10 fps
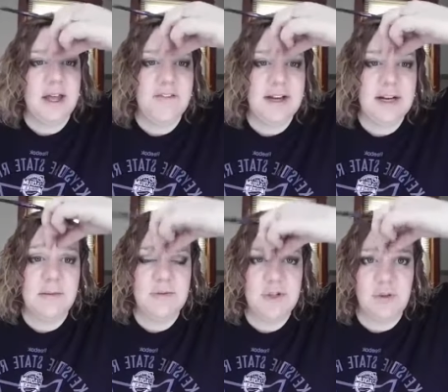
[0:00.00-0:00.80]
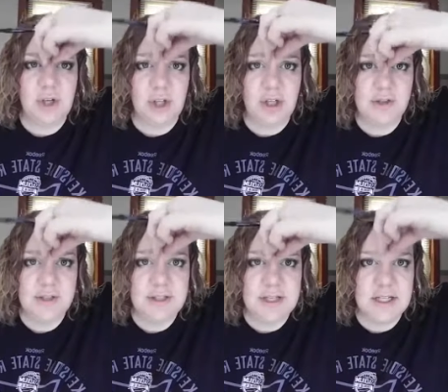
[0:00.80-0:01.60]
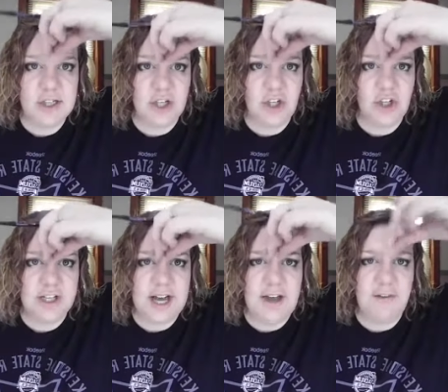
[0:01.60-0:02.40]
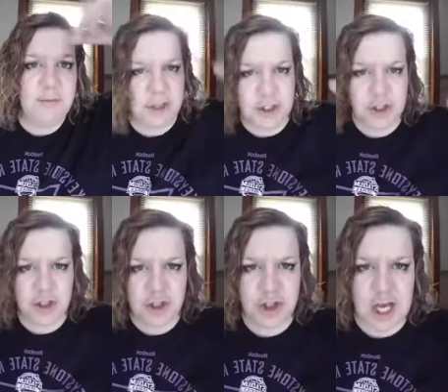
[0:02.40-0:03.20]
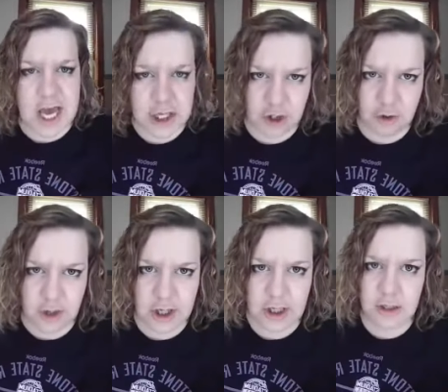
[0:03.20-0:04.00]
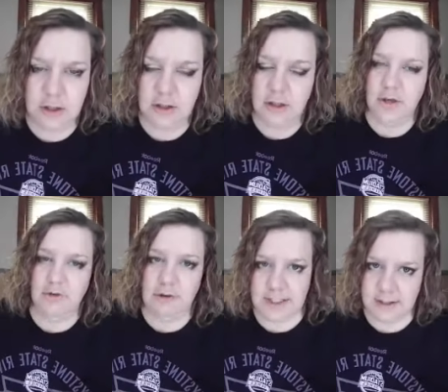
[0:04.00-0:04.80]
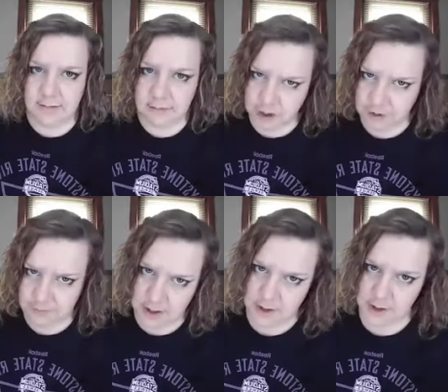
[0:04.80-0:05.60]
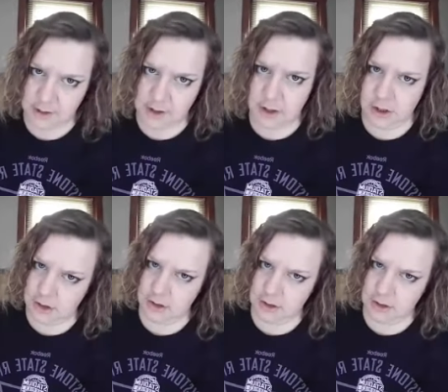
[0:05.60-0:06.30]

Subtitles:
If I come too close, it's going to look like I have a pinched, angry, resting bitch face look.